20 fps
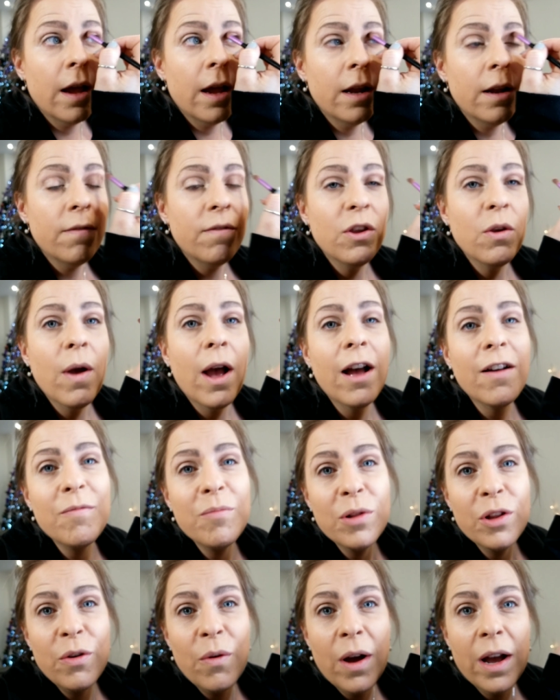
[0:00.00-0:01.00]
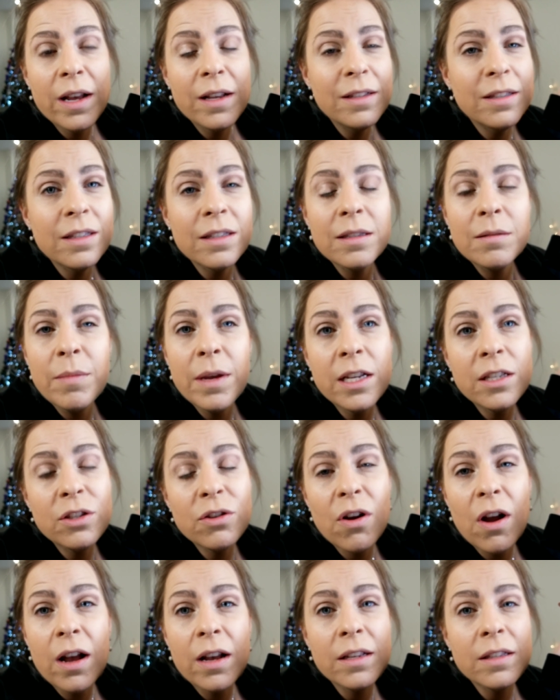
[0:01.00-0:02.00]
And if you have blue eyes, this makes
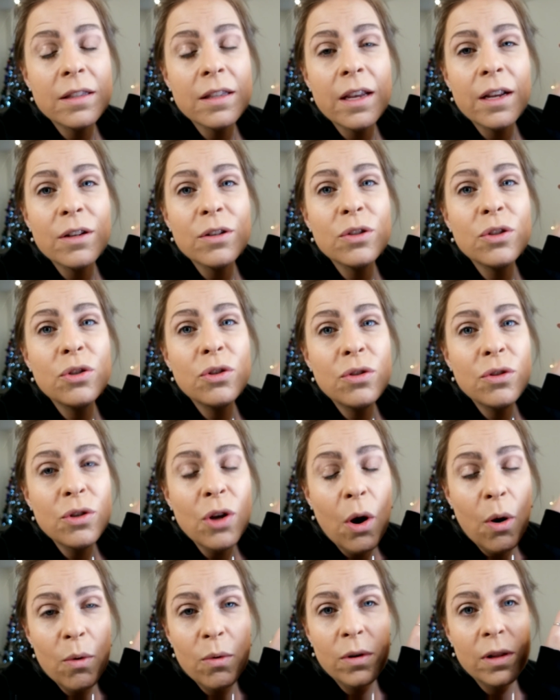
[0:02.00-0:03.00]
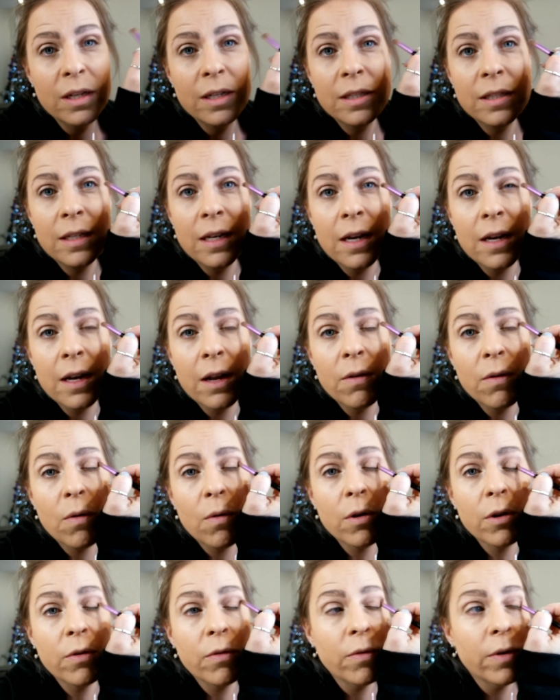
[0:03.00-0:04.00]
your eyes like totally stand out,
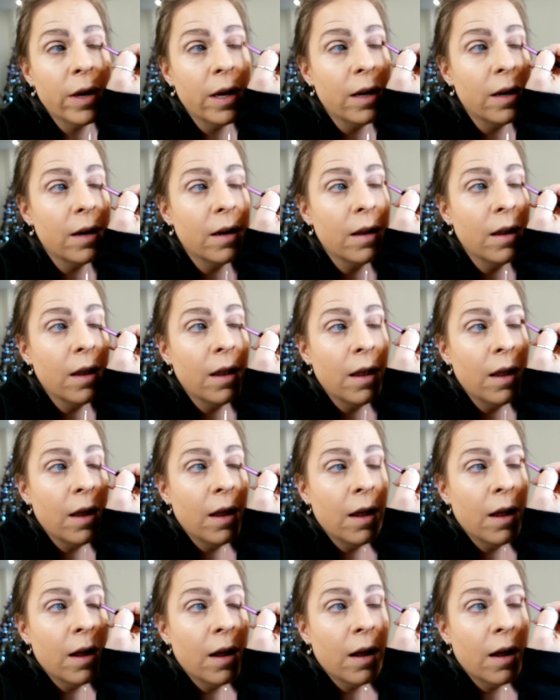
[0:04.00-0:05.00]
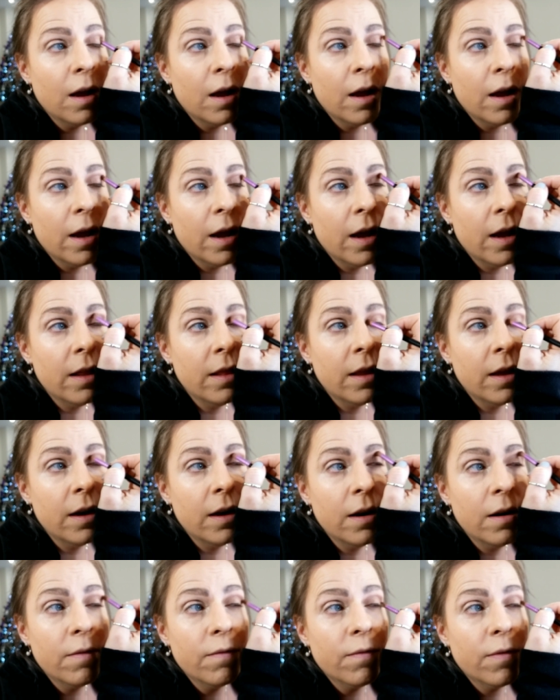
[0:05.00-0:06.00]
or green. And
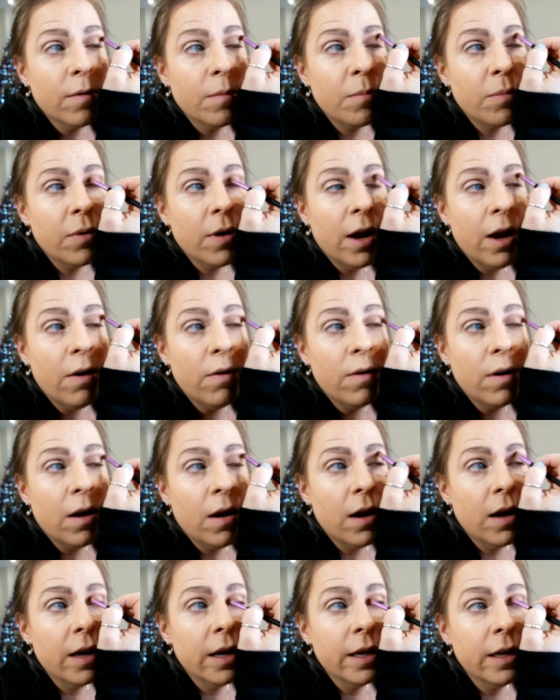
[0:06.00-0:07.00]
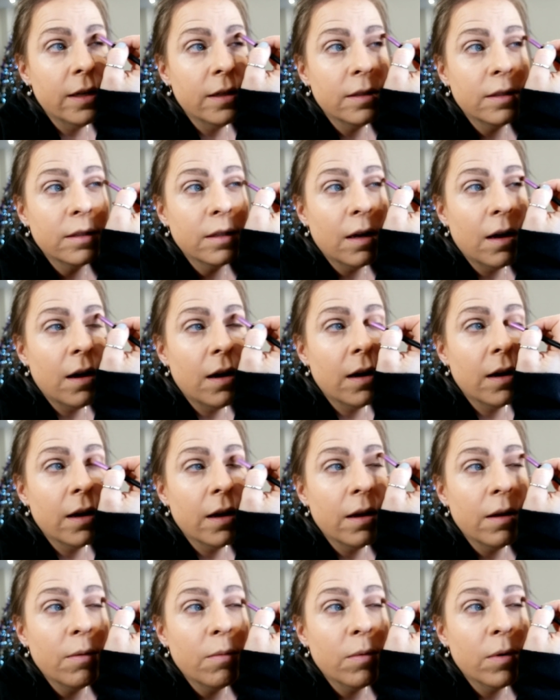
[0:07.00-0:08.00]
then for brown eyes,
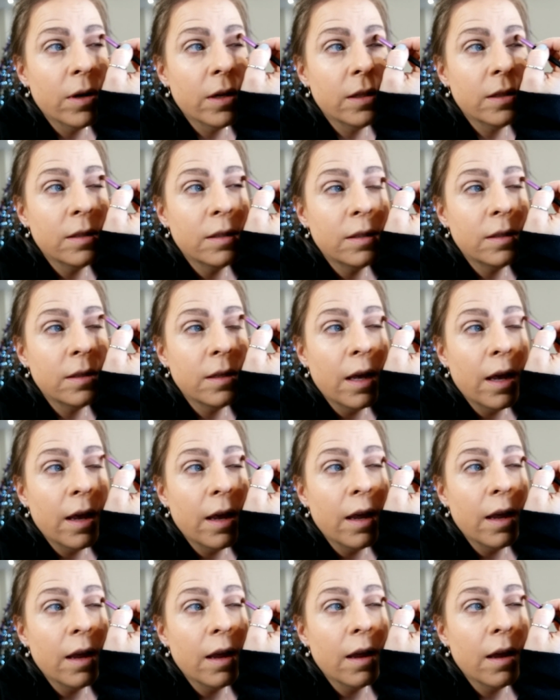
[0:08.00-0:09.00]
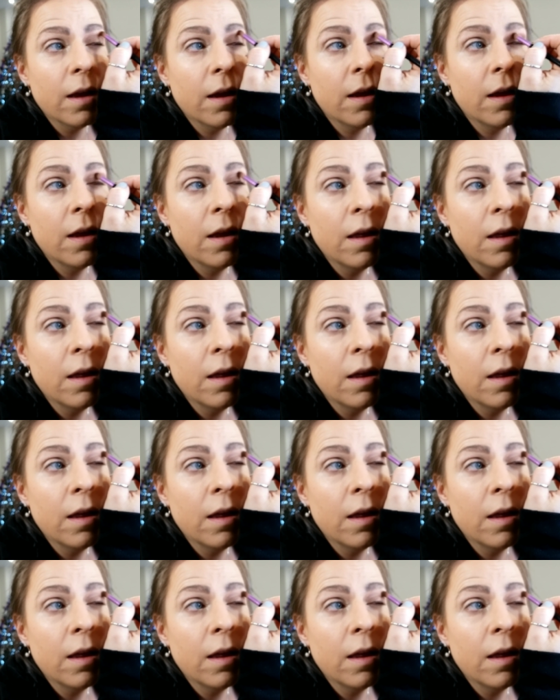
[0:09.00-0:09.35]
I would say